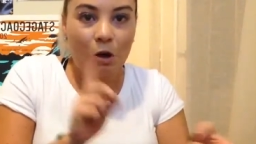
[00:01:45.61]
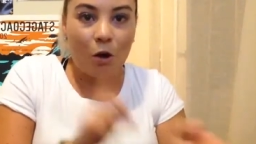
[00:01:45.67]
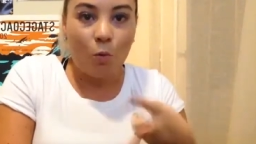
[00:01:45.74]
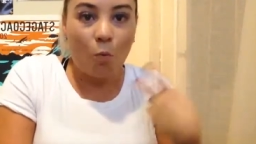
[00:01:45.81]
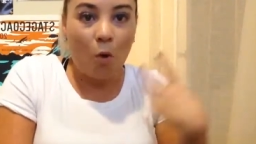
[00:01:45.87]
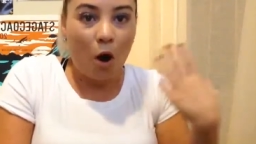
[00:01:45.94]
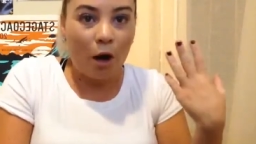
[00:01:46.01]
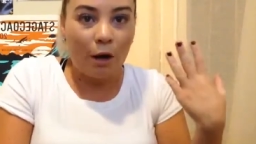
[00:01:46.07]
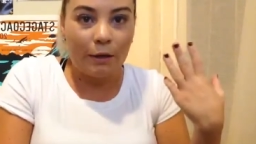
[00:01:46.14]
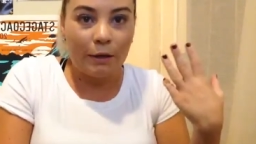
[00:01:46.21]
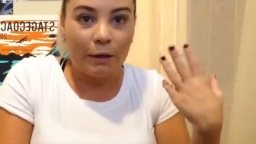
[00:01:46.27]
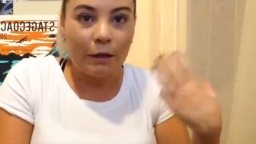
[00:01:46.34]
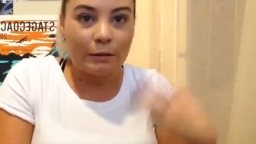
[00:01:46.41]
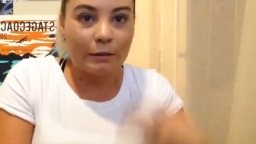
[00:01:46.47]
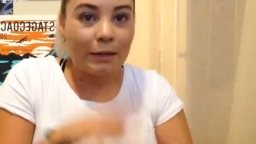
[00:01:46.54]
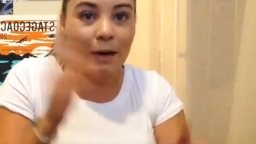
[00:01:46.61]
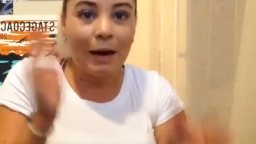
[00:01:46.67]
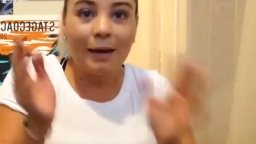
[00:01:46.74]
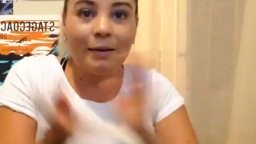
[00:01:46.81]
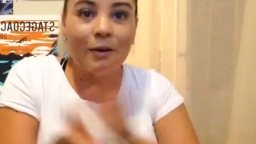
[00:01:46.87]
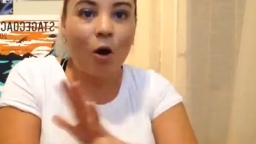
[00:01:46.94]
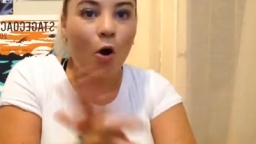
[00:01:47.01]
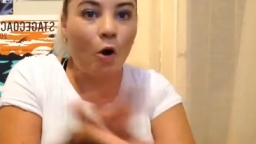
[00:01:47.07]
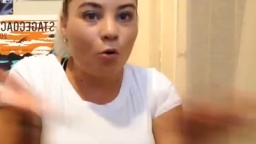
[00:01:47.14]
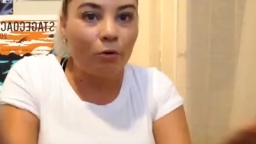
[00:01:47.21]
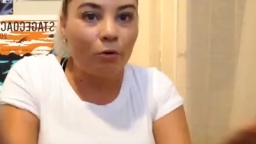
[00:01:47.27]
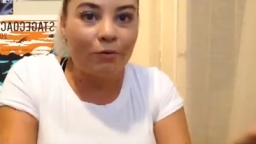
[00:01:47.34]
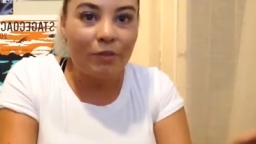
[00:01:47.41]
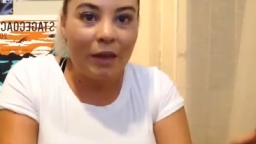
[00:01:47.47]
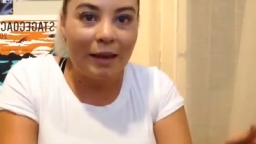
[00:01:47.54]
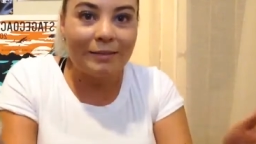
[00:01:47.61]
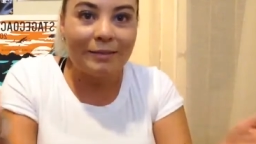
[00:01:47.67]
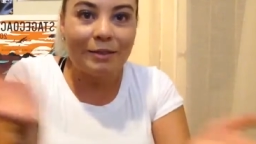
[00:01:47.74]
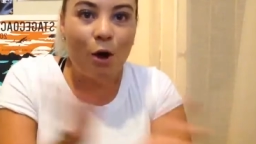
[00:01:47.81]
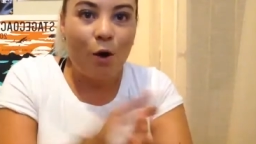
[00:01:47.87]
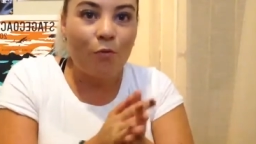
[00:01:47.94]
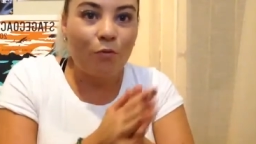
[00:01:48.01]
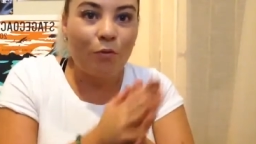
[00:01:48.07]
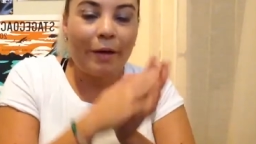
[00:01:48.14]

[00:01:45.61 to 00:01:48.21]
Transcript: Awanas. Like, I did all of that stuff.